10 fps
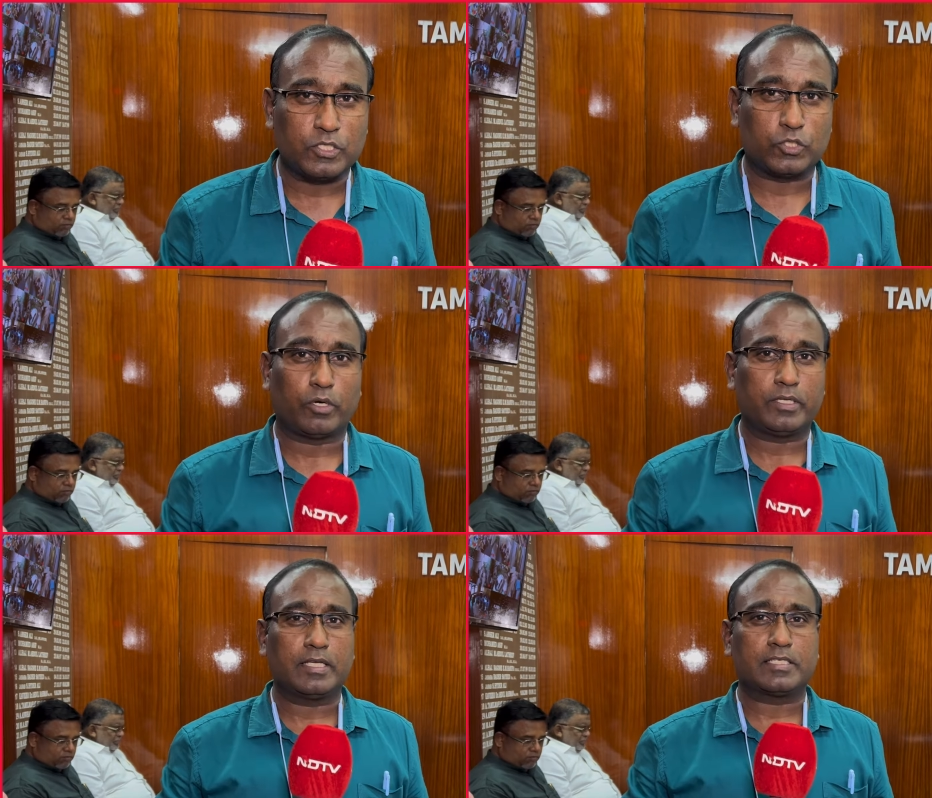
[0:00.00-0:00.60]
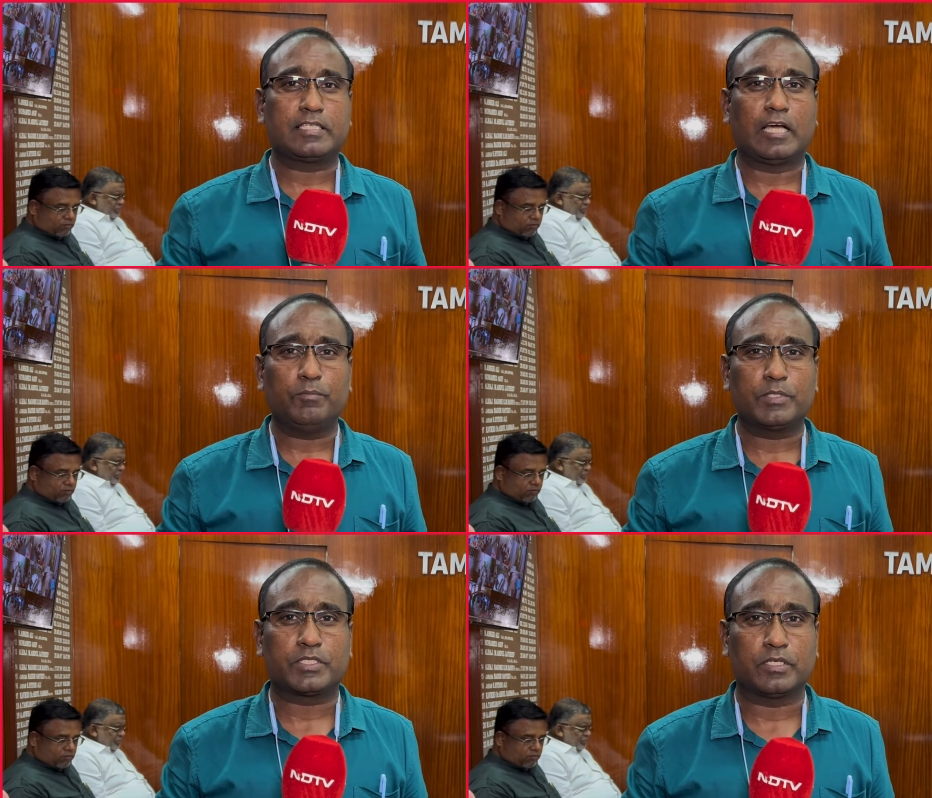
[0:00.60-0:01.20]
Speaker 1: joining us now
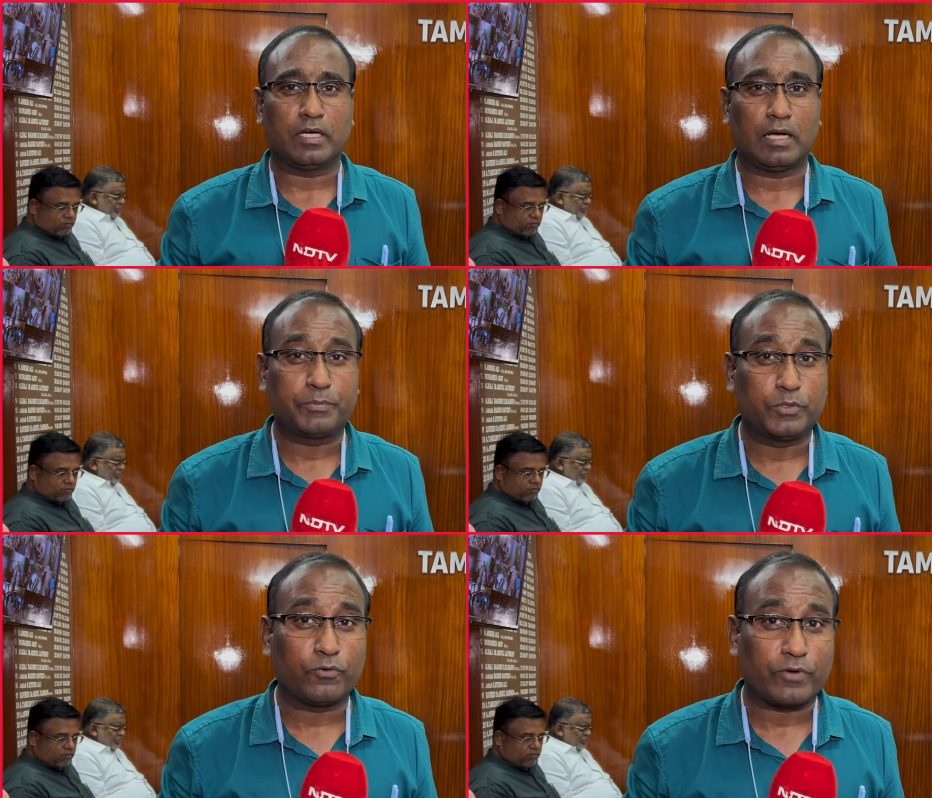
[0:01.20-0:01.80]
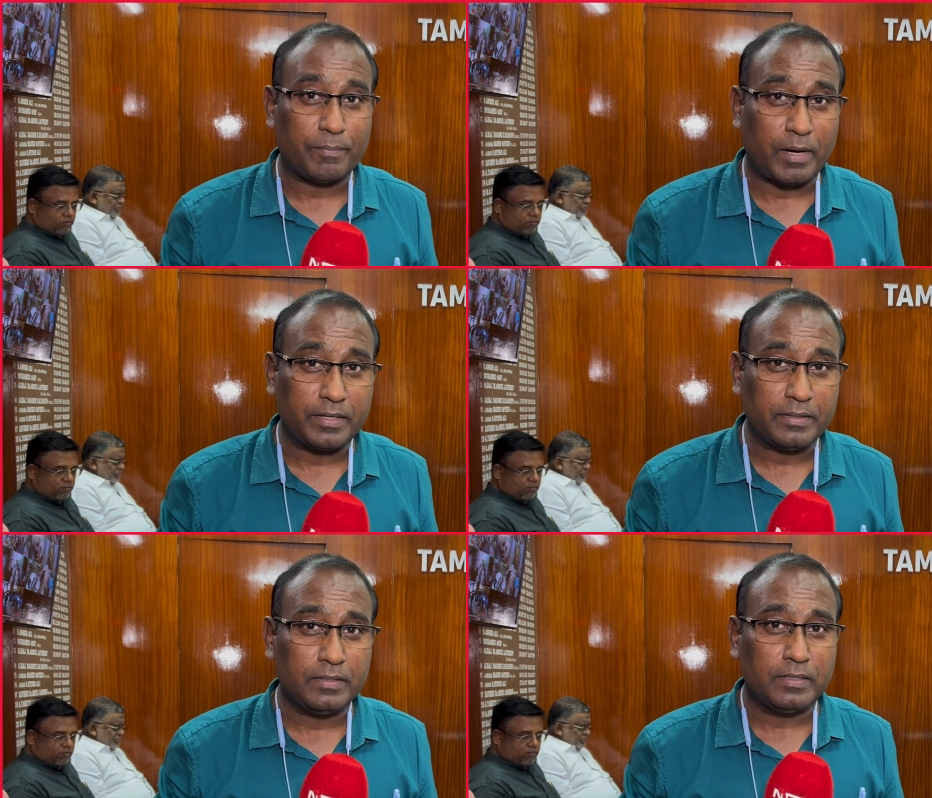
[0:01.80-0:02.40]
Mister Abdul
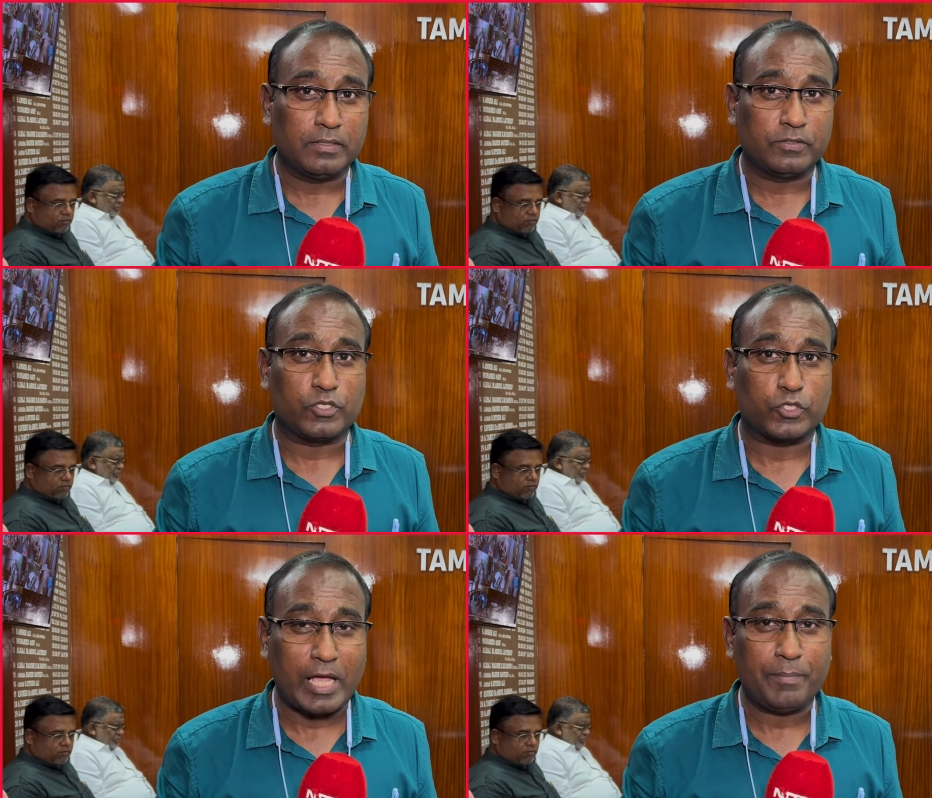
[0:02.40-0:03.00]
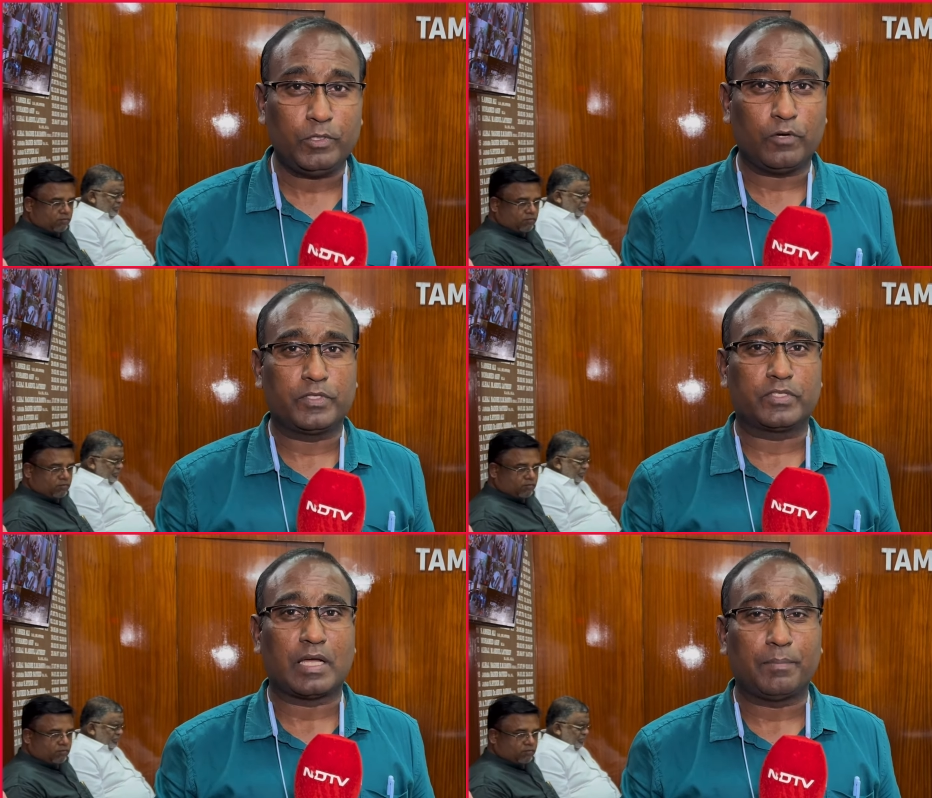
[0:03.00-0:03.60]
Rahman, the Chairman of
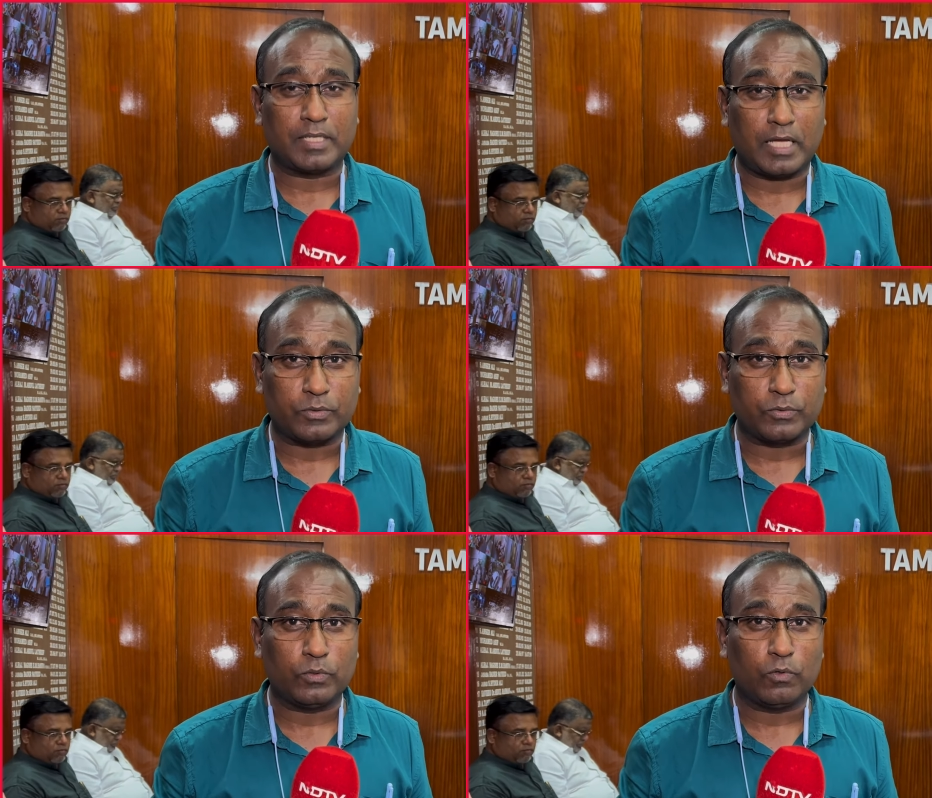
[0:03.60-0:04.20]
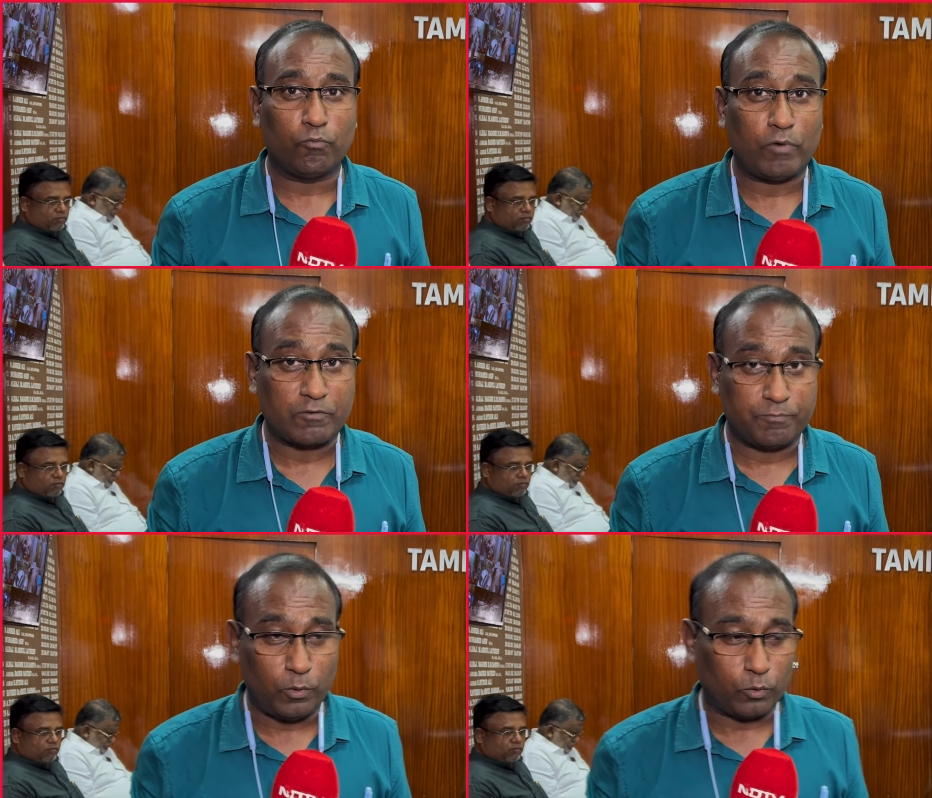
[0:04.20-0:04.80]
the Tamil Nadu
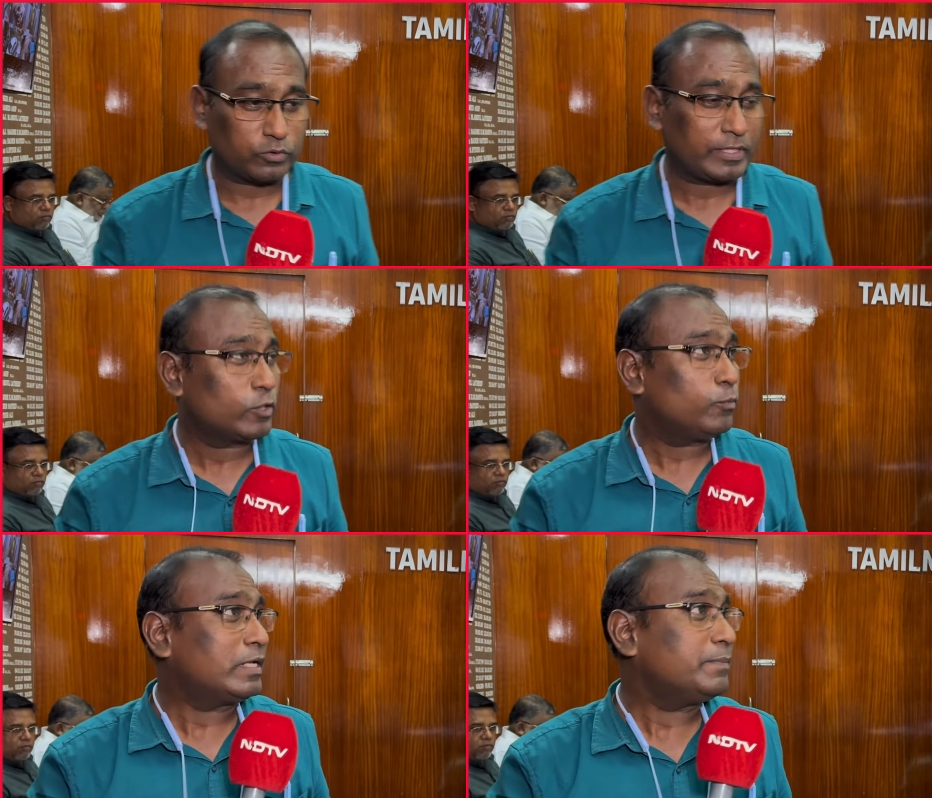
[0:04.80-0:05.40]
Waqf Board. Thank you very